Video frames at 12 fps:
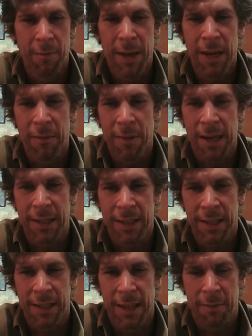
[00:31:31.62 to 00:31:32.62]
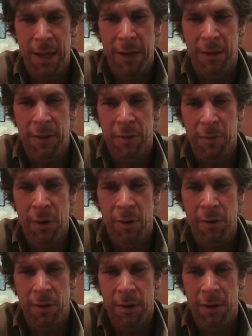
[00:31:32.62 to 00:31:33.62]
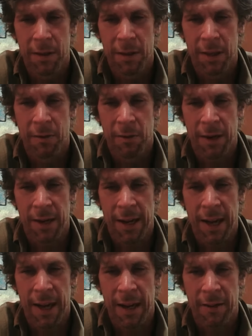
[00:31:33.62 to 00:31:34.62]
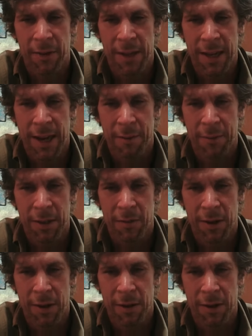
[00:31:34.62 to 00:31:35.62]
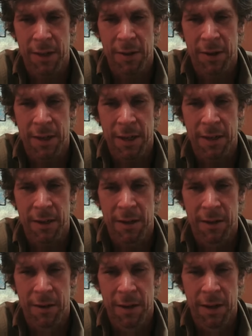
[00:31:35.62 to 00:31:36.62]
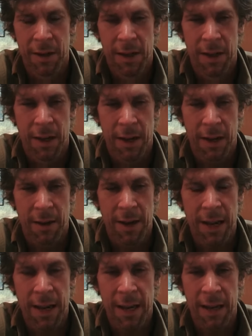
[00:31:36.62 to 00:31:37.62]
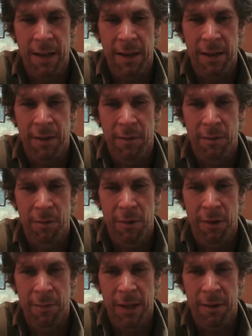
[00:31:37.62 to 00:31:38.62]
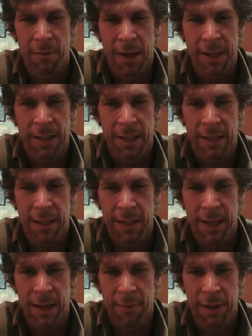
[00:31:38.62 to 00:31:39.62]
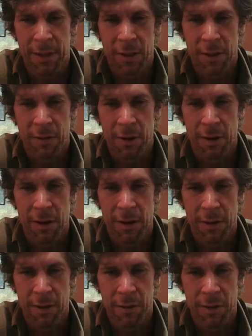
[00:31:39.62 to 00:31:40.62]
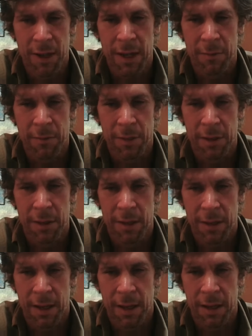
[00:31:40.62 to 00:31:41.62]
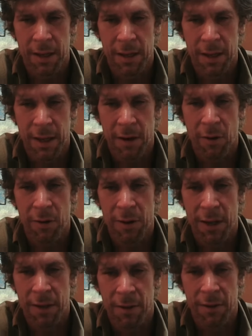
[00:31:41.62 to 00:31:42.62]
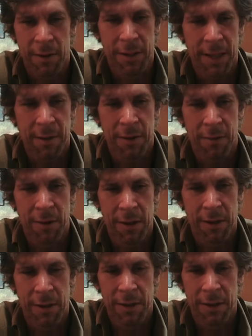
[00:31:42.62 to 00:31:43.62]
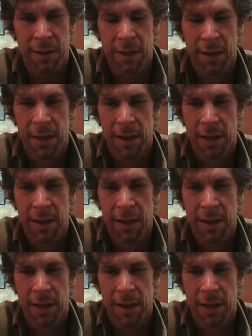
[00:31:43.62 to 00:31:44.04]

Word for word: minimizing the amount of smoke that we're going to have in the atmosphere year to year. Mm-hmm. Uh, and we're minimizing the damage to our streams and, and holding on to our salmon runs.